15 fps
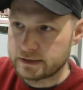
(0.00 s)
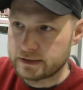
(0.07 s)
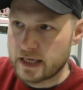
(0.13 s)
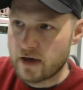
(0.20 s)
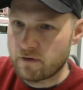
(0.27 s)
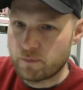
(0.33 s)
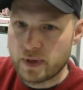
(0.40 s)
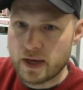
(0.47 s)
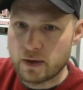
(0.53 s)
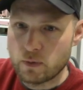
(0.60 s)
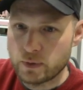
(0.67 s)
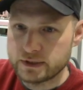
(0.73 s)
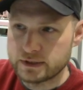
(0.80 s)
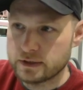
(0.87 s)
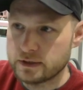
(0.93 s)
the FBA
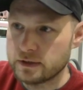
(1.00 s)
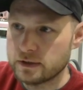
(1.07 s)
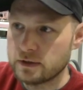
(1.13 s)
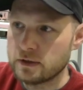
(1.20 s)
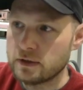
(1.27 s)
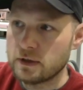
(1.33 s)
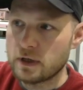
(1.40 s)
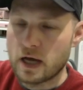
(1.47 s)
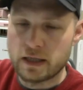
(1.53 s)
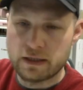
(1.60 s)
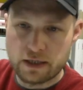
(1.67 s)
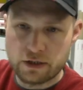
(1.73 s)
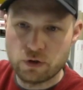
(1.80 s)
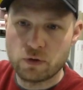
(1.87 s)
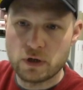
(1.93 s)
wizard, and
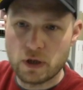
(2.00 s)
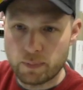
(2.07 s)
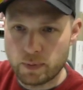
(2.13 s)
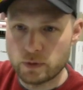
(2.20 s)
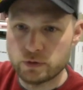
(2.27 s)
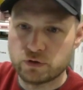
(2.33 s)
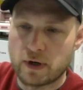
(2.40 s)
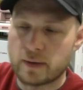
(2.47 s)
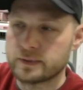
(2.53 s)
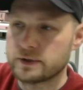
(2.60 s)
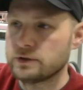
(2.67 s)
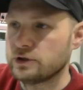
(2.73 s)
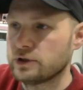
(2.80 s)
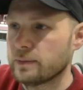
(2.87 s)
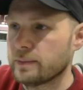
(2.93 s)
then you can upload your
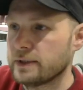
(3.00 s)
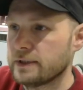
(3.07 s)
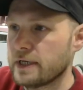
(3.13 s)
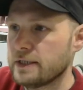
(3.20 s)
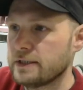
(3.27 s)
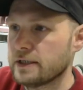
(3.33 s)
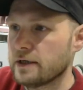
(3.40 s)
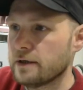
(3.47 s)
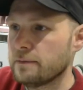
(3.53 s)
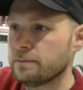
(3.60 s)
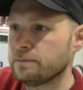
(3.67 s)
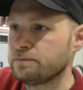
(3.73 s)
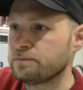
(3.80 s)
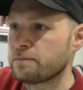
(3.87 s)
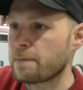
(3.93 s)
Amazon shipment data
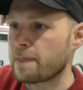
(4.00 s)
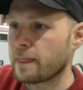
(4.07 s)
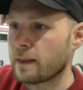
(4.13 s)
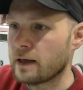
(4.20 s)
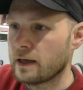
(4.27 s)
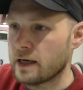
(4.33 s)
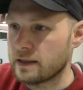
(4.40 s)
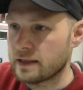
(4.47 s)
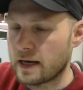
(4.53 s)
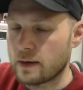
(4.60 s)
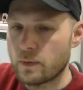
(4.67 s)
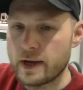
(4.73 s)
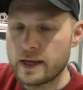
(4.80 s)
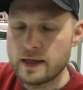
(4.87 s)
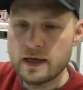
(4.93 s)
in that
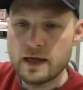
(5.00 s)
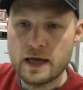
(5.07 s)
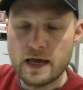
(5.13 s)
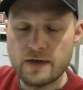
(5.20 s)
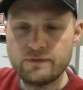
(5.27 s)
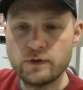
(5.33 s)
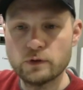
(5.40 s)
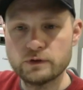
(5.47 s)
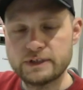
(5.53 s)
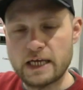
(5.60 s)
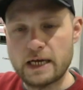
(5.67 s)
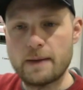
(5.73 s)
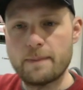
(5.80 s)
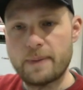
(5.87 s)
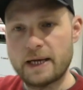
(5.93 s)
way. If you're
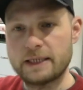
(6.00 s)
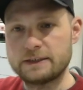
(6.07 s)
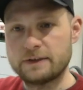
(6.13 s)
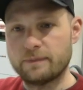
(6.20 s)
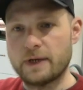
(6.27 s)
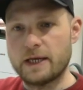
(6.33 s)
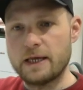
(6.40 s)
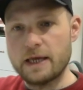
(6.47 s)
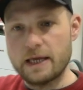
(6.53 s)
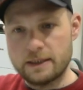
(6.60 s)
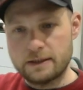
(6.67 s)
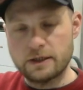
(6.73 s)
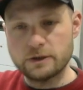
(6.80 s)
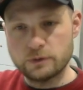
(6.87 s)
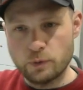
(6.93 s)
selling passively,
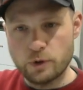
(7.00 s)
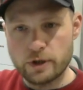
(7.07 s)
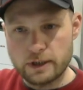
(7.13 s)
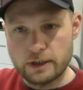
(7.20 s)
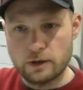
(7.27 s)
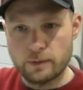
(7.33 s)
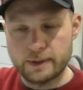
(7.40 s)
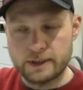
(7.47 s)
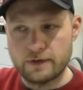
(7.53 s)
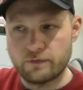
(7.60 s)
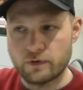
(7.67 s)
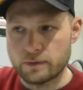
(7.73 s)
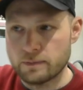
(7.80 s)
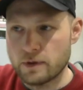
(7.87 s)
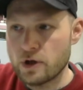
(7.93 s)
it does work a little bit
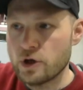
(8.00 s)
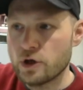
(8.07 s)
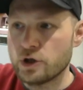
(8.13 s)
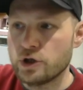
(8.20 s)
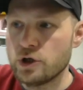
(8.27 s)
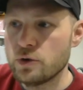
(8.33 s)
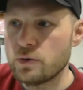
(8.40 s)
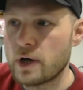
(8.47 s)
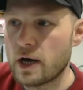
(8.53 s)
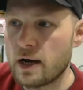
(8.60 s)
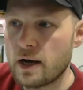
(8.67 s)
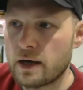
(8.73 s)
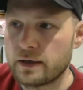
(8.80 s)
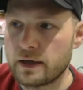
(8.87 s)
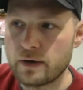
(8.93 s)
different. You
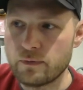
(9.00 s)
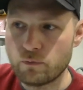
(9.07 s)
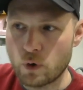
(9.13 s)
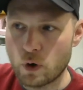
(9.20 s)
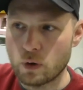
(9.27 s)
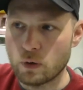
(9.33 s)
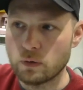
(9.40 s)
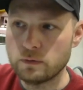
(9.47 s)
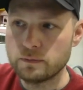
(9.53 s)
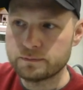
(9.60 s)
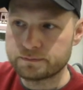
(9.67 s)
can't enroll